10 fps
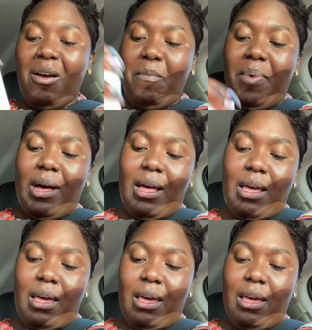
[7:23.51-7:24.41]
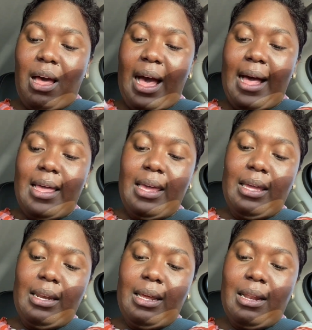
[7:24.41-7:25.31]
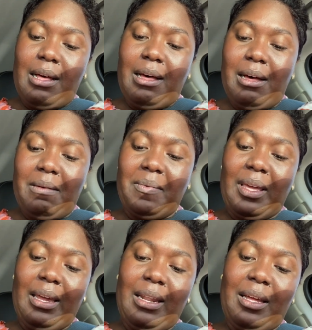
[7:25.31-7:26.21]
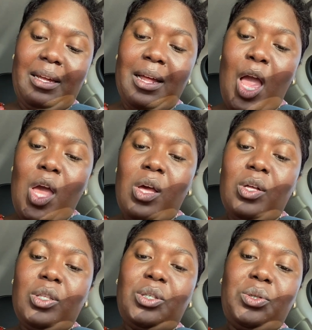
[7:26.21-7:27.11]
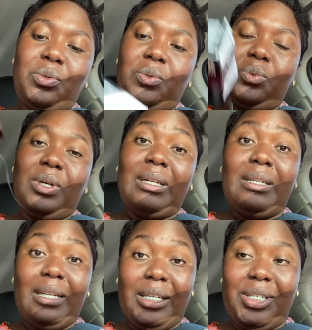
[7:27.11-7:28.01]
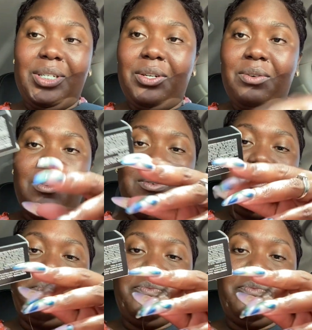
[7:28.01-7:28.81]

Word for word: but I ended up getting two additional